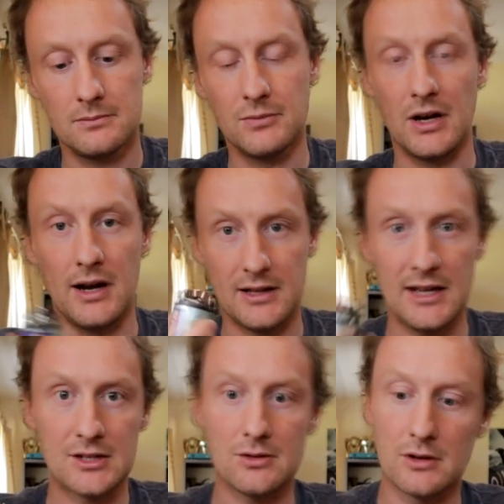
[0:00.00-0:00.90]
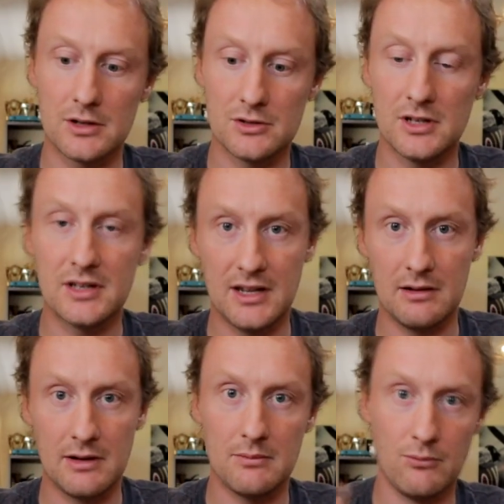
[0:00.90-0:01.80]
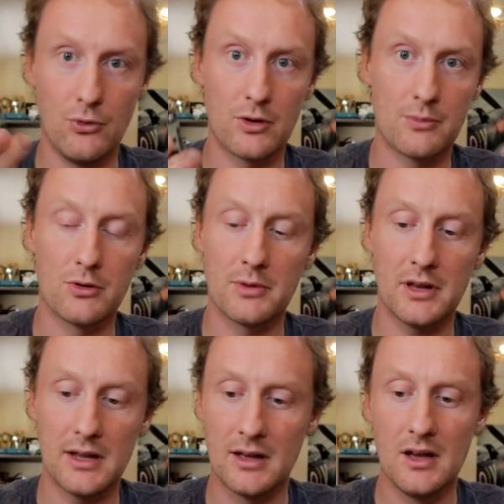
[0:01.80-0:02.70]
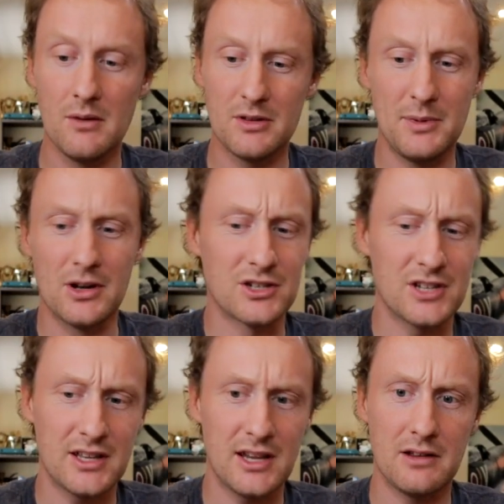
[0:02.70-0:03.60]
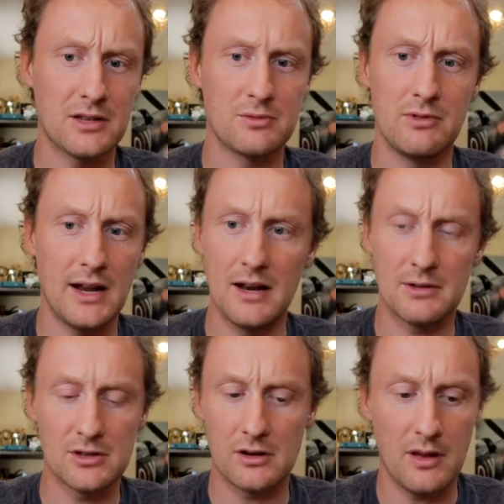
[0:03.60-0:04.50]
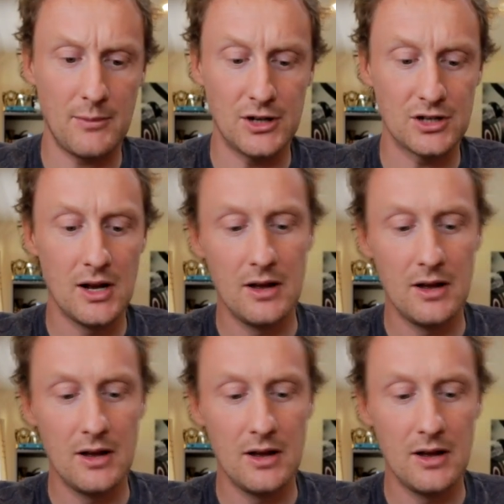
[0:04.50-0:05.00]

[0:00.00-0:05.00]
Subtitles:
but it had less torque, so you had to gear it more appropriately. But to be honest, you had to gear this one right anyway. It's not got that much.